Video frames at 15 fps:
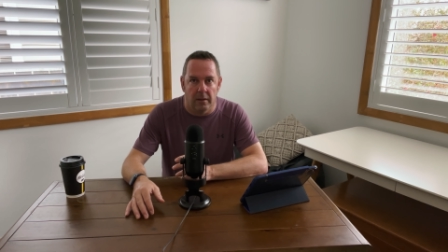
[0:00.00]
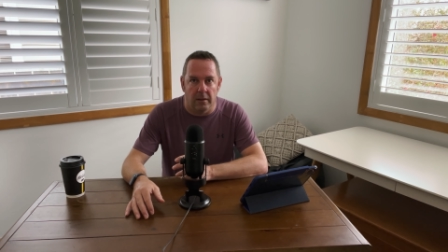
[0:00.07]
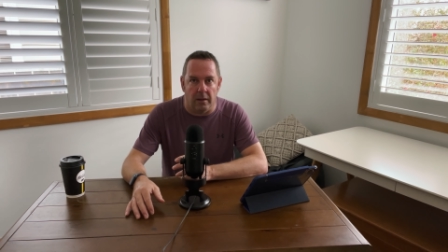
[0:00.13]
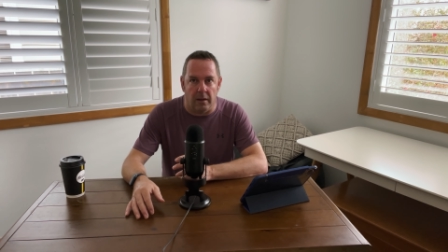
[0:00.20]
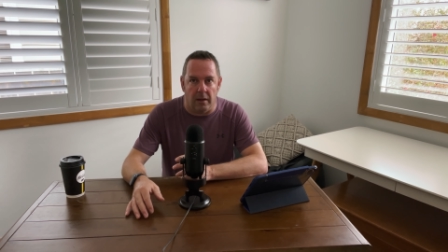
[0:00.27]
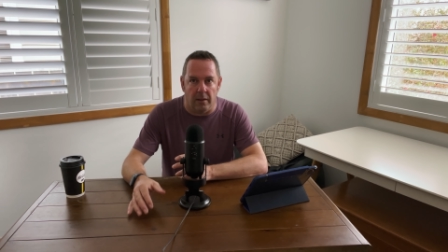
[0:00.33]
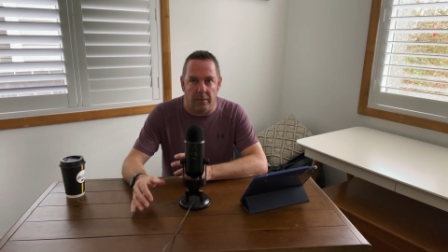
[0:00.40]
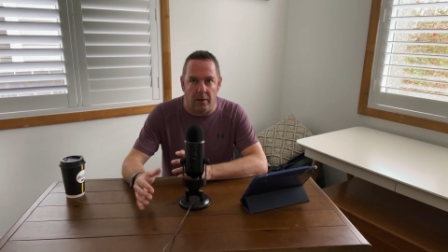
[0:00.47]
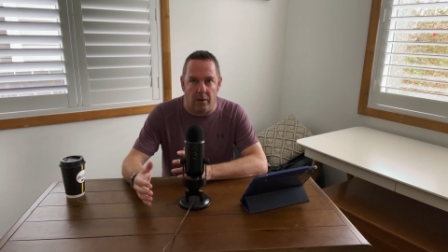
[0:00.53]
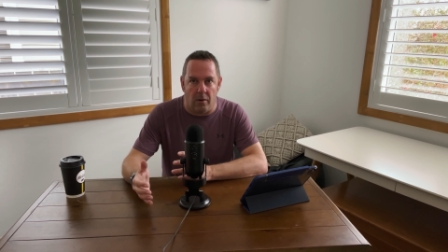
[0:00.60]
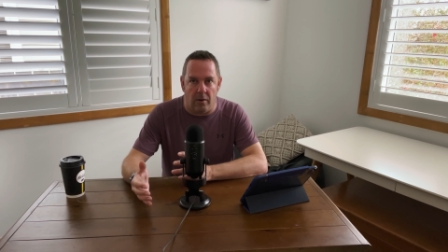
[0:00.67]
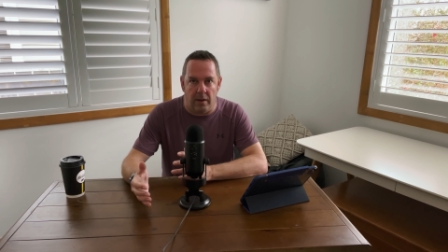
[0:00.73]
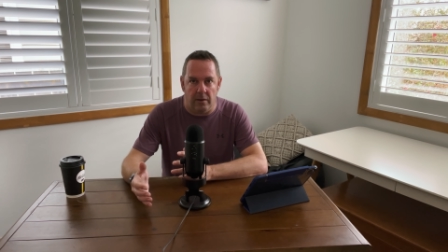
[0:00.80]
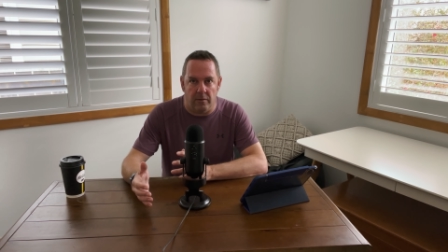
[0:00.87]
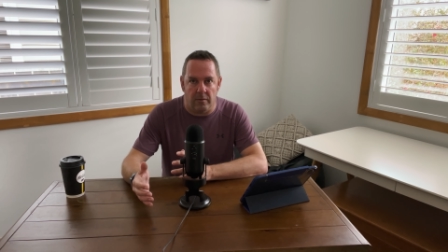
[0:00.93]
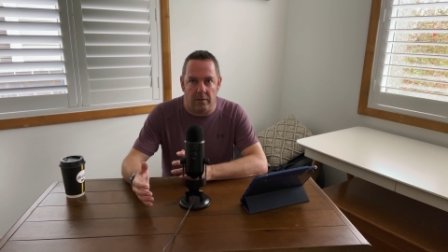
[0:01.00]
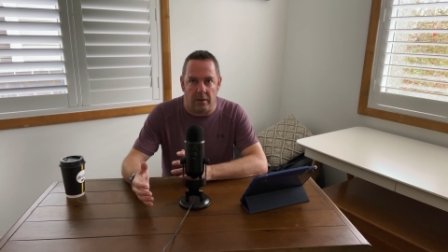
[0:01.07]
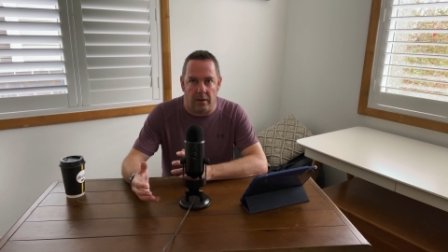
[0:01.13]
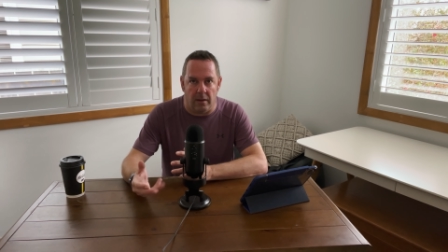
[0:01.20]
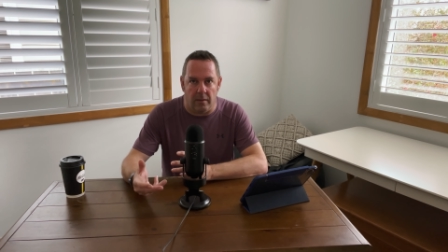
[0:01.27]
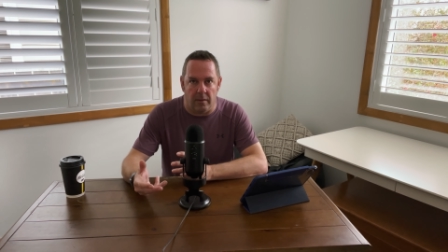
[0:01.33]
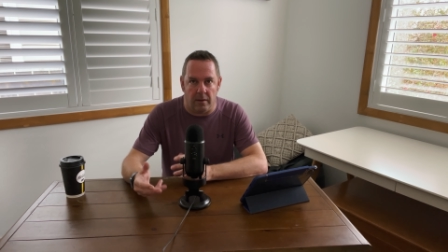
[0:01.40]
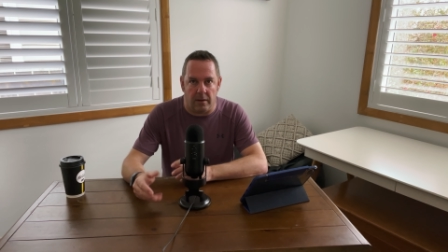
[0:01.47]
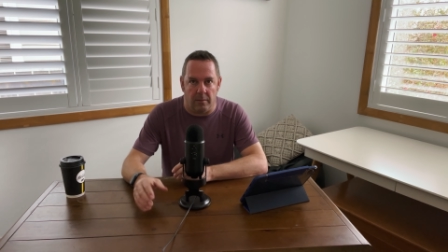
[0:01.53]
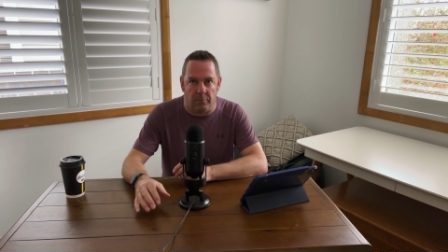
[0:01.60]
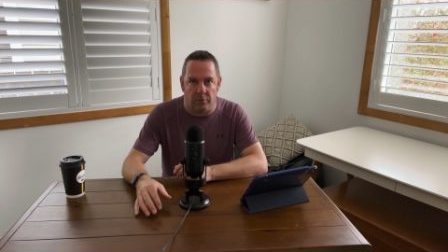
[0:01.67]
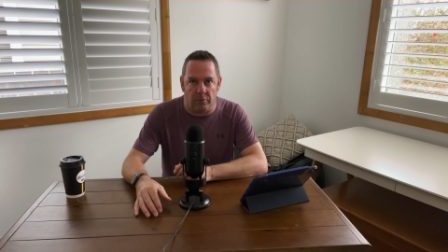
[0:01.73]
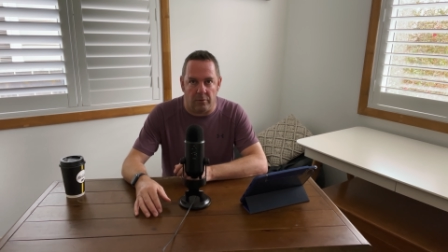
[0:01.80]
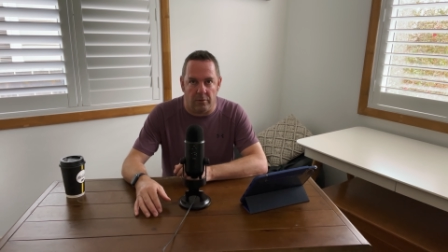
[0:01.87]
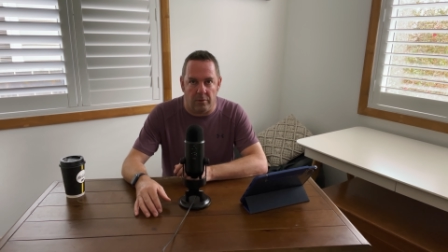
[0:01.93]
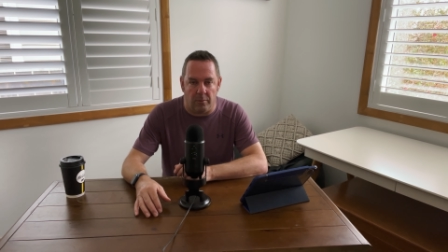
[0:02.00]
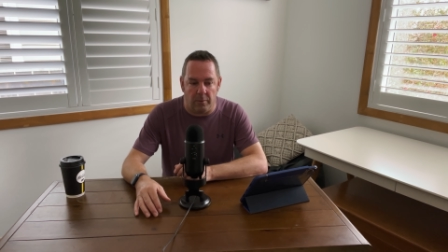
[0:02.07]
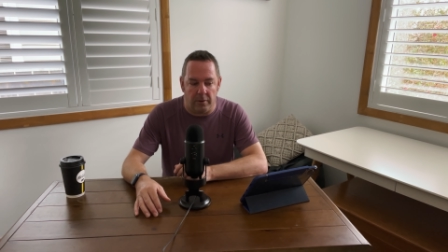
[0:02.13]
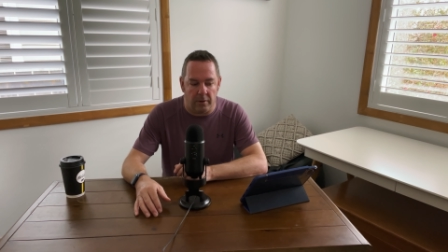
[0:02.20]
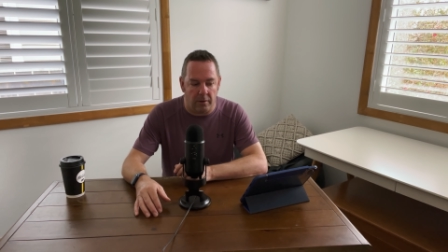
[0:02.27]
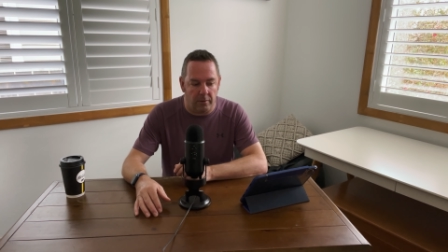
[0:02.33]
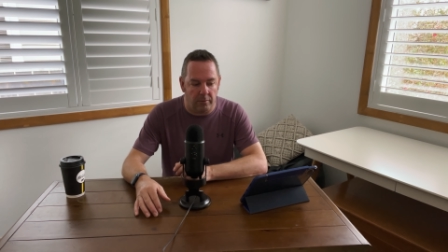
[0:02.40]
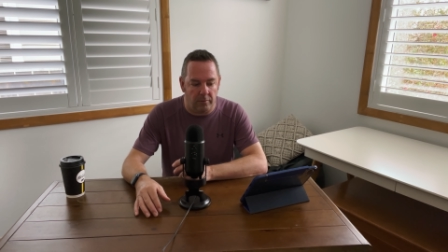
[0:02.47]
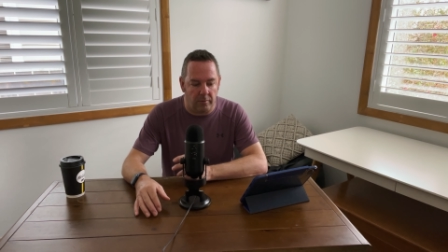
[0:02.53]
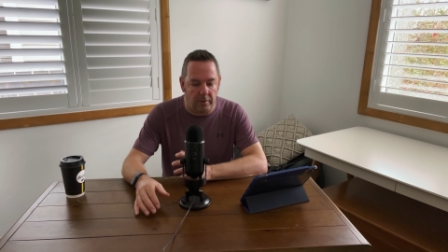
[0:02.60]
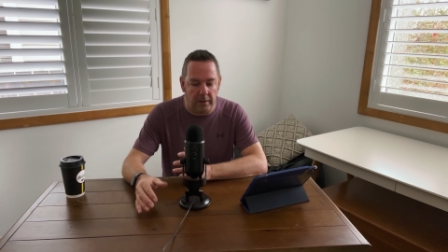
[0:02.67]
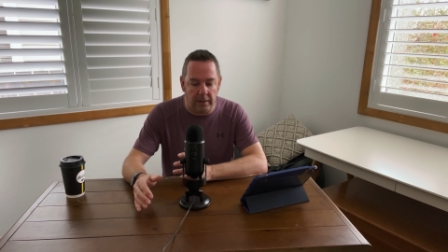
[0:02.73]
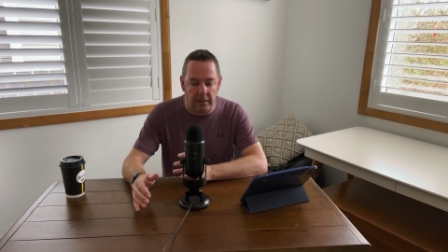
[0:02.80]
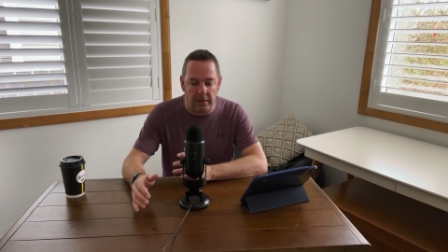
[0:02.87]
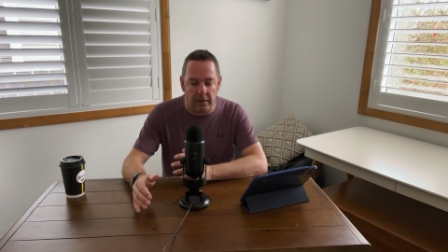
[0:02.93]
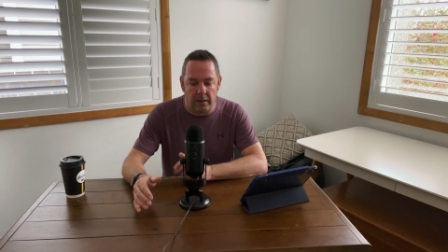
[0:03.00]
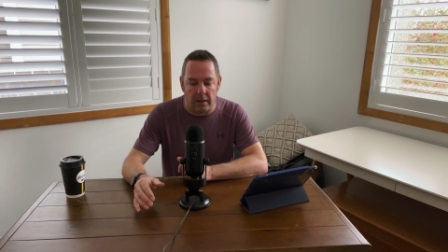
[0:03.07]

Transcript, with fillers: uh, the light uh, that comes through the windows here.